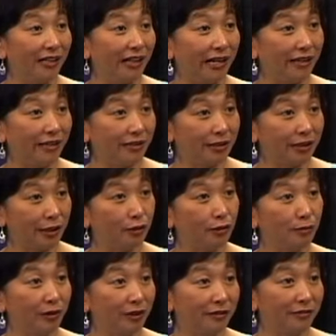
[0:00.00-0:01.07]
had a
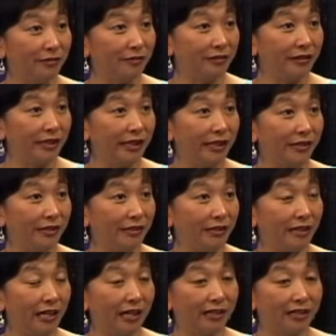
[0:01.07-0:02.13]
stillbirth and
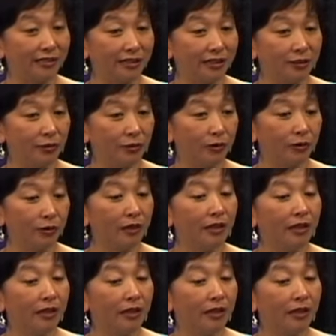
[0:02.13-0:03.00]
and I said oh